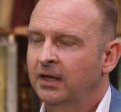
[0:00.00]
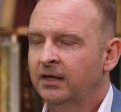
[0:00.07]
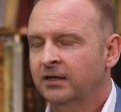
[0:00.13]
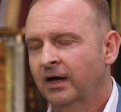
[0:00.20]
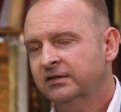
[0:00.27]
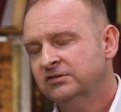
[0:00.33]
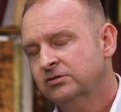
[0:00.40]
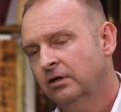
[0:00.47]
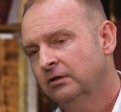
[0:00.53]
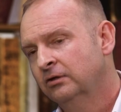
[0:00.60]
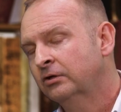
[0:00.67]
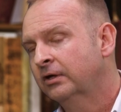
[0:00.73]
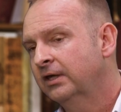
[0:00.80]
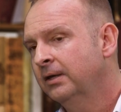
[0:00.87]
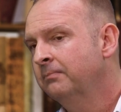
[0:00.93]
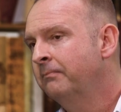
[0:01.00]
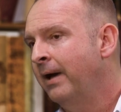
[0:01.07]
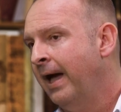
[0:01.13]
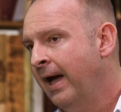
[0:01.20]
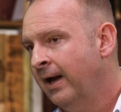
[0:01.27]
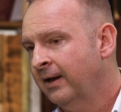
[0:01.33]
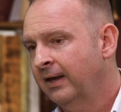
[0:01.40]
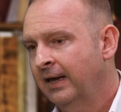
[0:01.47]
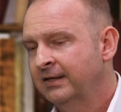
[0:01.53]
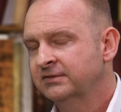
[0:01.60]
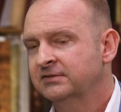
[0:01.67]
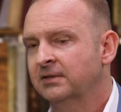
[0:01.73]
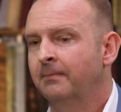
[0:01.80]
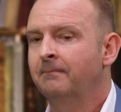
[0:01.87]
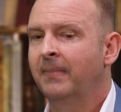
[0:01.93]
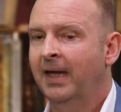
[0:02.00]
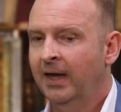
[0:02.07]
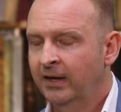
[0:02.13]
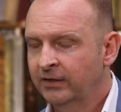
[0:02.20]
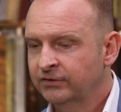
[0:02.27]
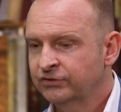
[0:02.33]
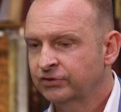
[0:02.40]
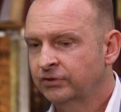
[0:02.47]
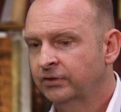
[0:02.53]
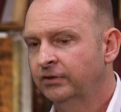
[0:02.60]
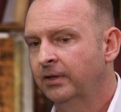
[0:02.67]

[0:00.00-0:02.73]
And I start looking back as a manager